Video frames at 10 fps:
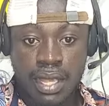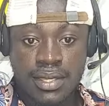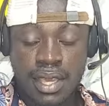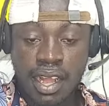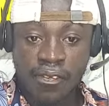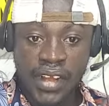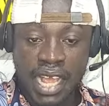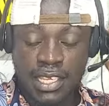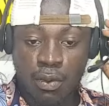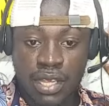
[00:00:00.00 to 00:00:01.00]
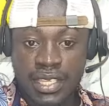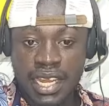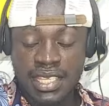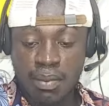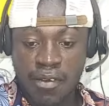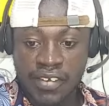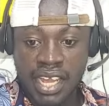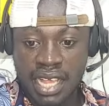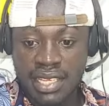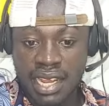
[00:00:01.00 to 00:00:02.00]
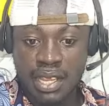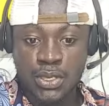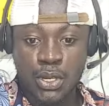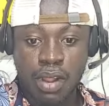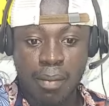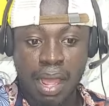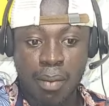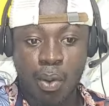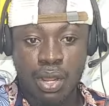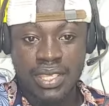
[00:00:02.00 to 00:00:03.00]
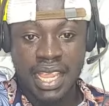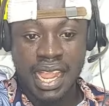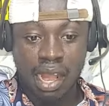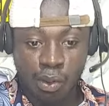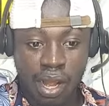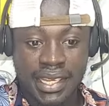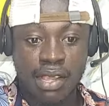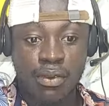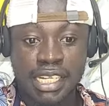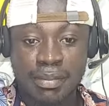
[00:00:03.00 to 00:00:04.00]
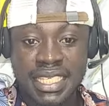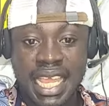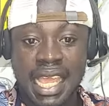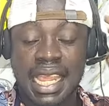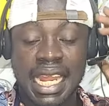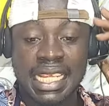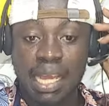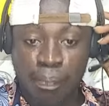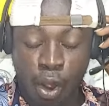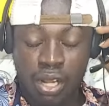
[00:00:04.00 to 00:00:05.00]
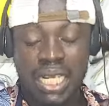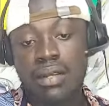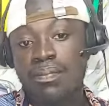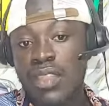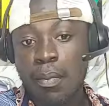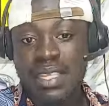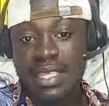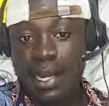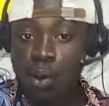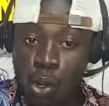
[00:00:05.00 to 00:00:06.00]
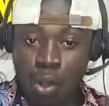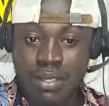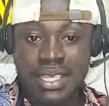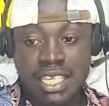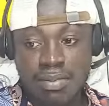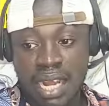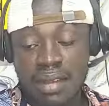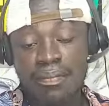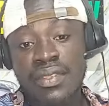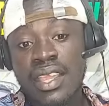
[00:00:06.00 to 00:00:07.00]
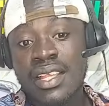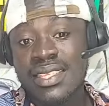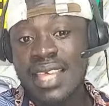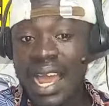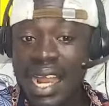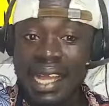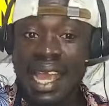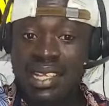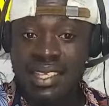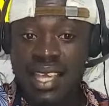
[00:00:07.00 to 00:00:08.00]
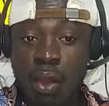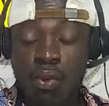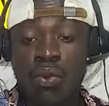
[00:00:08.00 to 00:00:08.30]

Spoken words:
don't for that's a waste and send me free that side instead of about pointing. I know what thing which me say can I Japan, Mr. No Nonsense Man. San I can't see you.